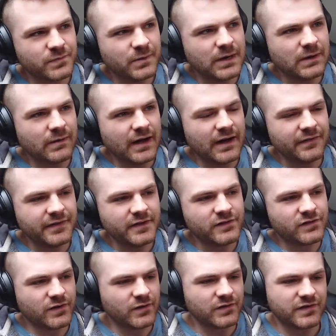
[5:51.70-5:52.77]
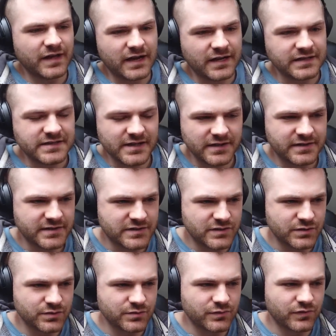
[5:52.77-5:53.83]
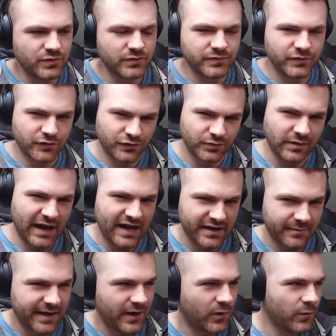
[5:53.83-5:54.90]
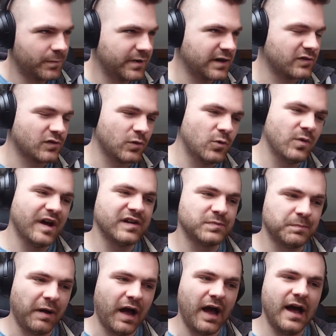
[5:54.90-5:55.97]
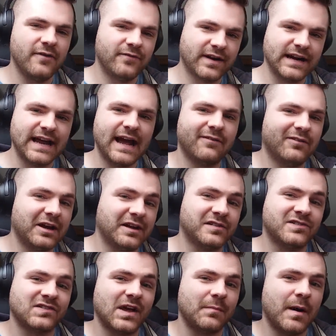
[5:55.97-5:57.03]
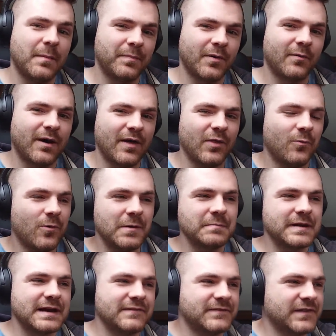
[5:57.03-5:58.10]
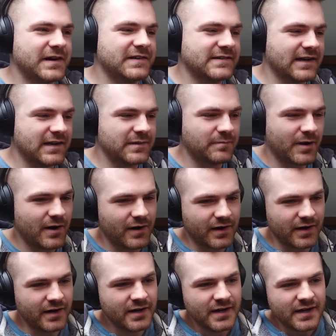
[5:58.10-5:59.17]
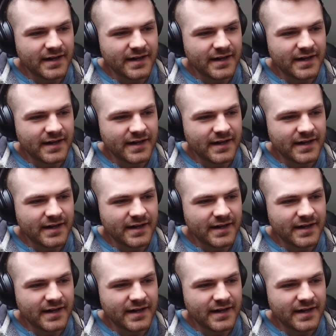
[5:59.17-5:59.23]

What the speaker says: as well how these songs that are conducted to sort of suit anime openings always perfectly have like a sum up around the 1 minute and 30 second marker.